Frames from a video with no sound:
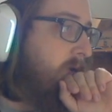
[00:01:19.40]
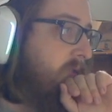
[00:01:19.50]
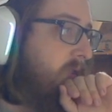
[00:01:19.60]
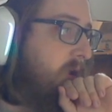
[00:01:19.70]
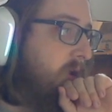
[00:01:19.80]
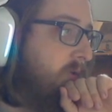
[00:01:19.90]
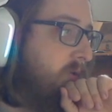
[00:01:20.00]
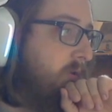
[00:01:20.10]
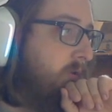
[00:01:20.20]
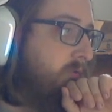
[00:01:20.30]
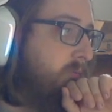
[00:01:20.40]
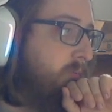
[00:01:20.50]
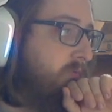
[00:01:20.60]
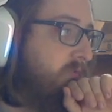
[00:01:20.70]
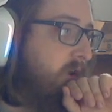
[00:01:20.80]
They can also
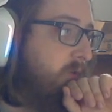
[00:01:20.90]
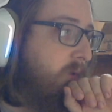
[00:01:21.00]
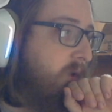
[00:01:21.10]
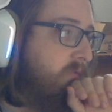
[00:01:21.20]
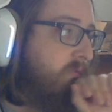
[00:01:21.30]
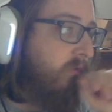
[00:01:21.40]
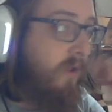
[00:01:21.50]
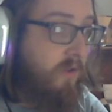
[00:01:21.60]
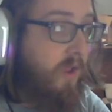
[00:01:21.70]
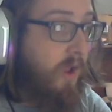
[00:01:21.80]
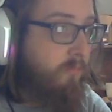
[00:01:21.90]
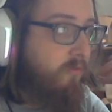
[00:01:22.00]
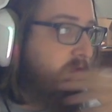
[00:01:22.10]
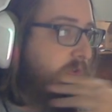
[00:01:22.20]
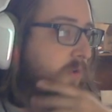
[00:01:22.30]
move sideways and capture
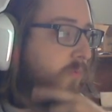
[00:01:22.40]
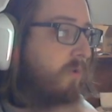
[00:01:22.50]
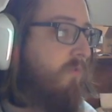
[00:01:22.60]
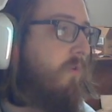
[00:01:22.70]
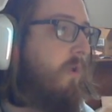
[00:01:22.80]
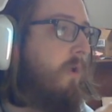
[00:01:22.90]
sideways.